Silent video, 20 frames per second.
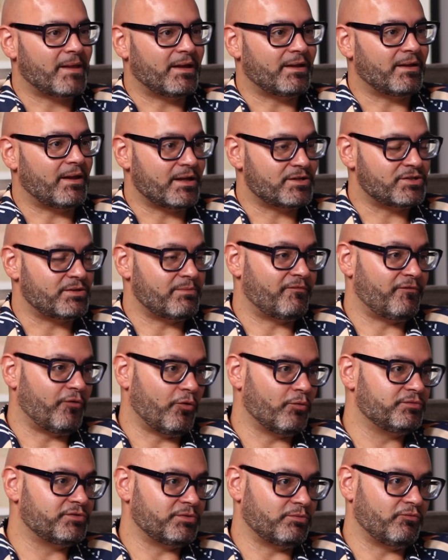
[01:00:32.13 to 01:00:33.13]
And I actually
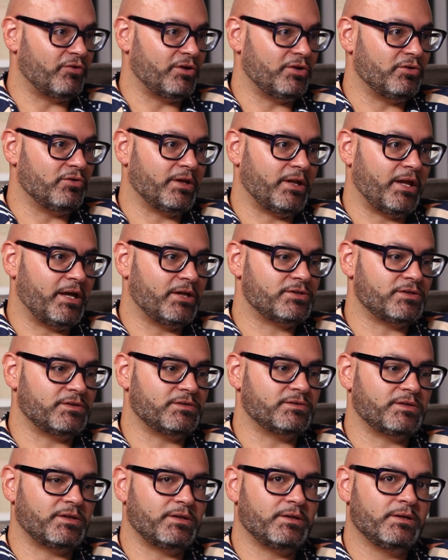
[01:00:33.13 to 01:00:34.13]
formed some really good
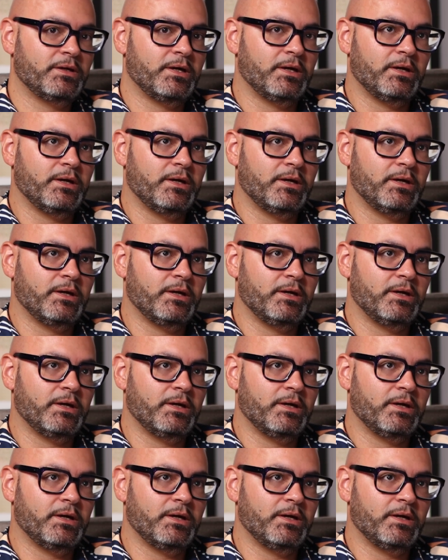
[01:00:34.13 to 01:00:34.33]
connections, and